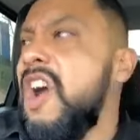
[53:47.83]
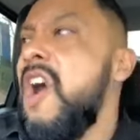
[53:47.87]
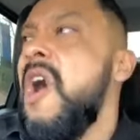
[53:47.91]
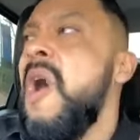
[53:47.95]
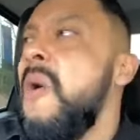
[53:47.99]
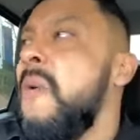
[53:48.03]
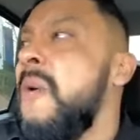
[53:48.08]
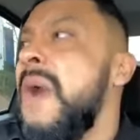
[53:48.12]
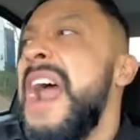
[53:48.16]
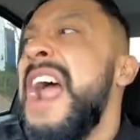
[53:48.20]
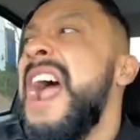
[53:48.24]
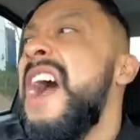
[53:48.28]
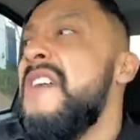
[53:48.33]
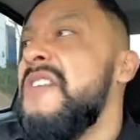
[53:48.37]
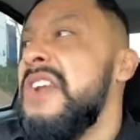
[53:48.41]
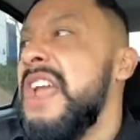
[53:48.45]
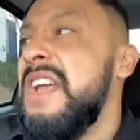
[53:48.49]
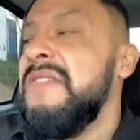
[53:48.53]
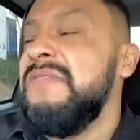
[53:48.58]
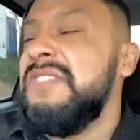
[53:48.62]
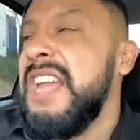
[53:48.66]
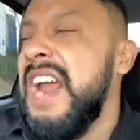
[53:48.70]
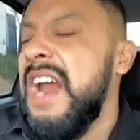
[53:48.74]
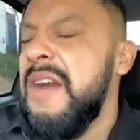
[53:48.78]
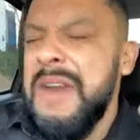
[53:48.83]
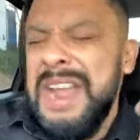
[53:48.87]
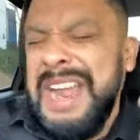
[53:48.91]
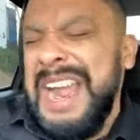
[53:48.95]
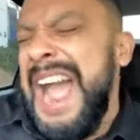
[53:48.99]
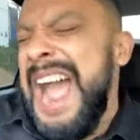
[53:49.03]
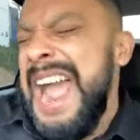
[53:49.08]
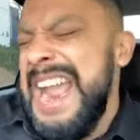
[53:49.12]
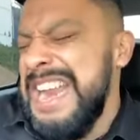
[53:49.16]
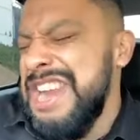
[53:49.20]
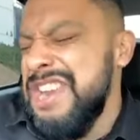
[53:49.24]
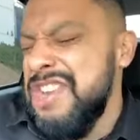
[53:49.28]
Go around in,
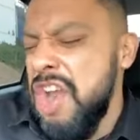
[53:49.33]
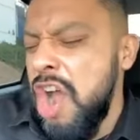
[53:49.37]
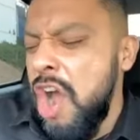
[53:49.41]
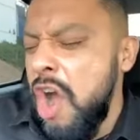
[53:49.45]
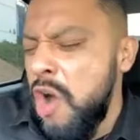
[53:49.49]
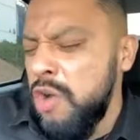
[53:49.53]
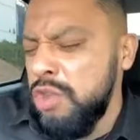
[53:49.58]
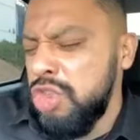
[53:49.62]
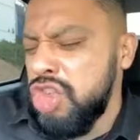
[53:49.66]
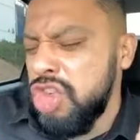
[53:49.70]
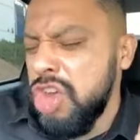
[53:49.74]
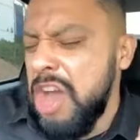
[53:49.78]
Derek. I know,